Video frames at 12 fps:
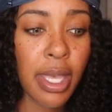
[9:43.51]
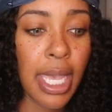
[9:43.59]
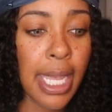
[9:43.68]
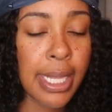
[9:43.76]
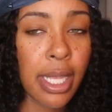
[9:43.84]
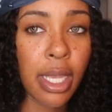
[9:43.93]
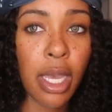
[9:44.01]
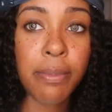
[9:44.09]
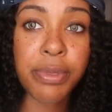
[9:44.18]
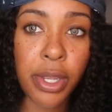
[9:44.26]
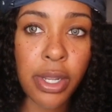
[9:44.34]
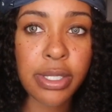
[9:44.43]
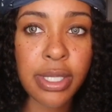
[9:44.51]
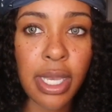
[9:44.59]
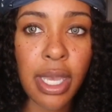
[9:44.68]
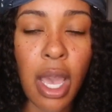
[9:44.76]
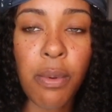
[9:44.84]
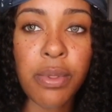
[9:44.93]
And then come
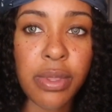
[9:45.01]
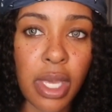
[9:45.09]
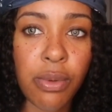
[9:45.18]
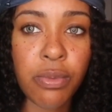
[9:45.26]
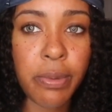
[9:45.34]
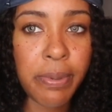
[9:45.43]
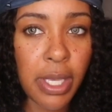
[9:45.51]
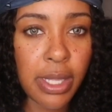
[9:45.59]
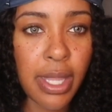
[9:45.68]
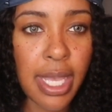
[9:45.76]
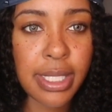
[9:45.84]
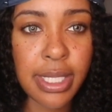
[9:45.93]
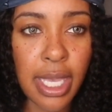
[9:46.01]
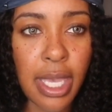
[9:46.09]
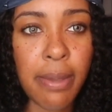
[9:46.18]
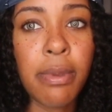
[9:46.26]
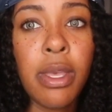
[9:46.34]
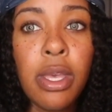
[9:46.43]
Thursday, I would then repeat that
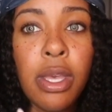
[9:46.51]
same